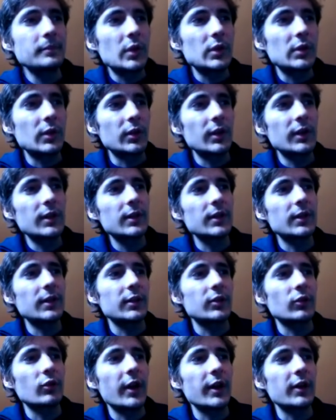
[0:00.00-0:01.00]
So this is
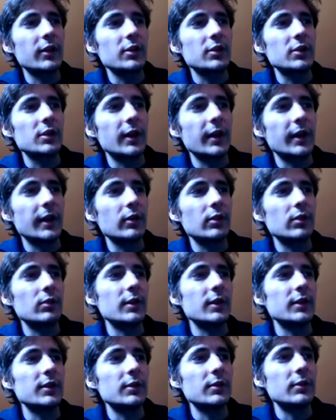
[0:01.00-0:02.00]
a strategy I
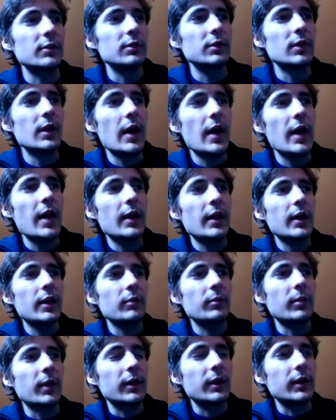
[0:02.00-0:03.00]
always use,
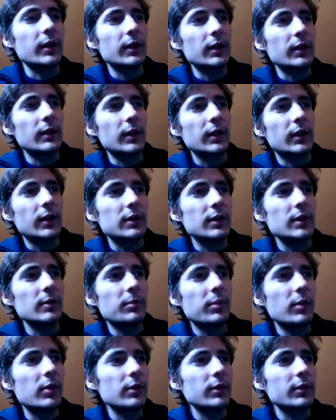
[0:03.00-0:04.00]
but it is
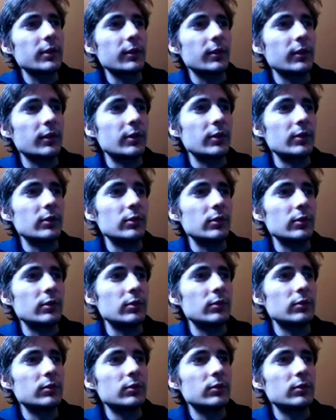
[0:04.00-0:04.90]
important to